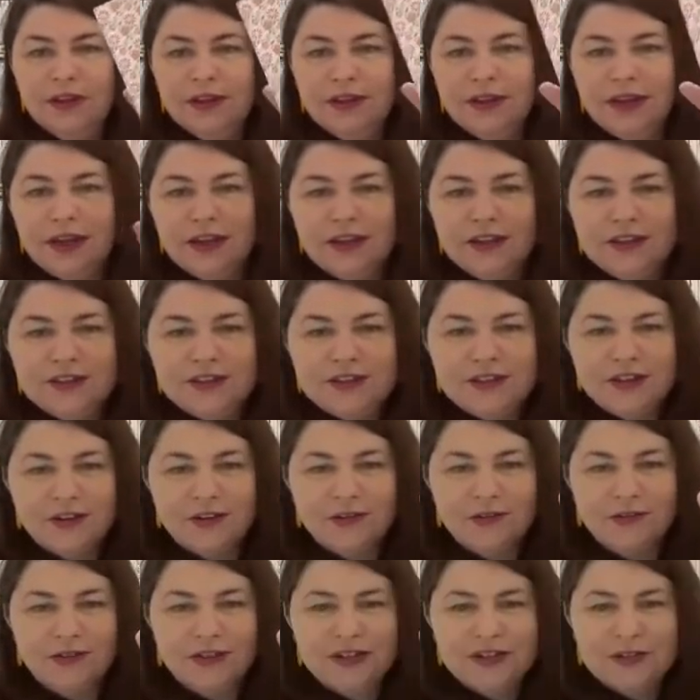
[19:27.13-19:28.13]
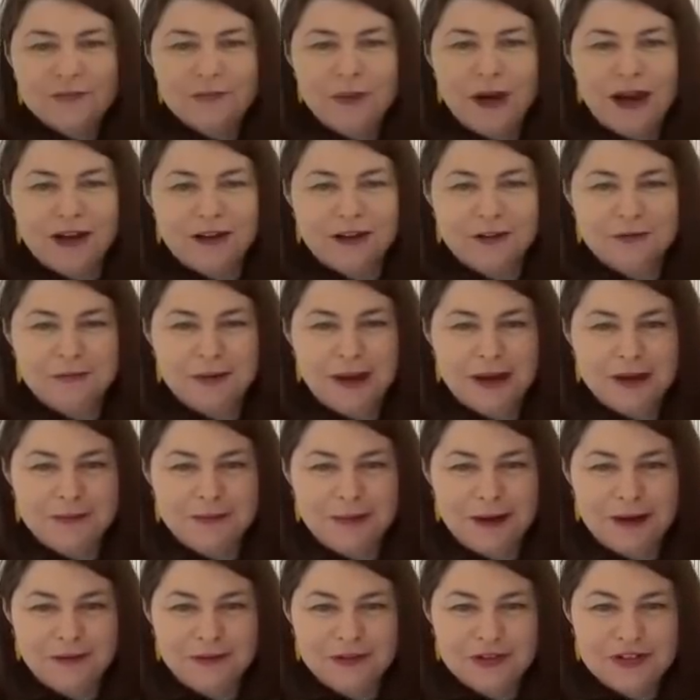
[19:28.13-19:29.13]
get yourself this pack of
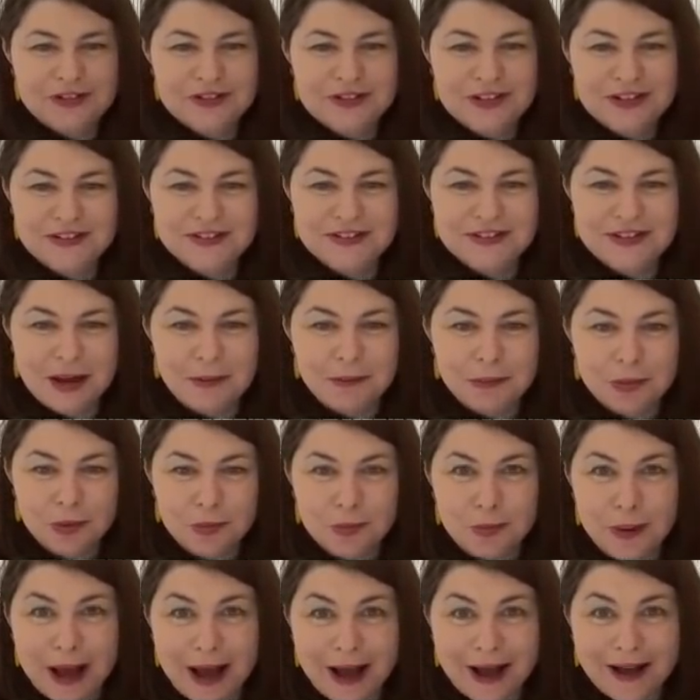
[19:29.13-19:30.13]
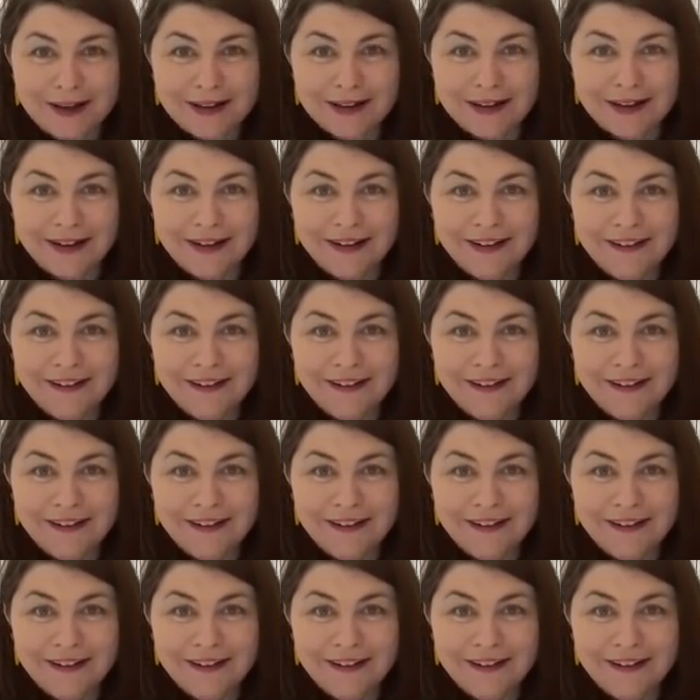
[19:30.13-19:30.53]
paper, which is a double pack.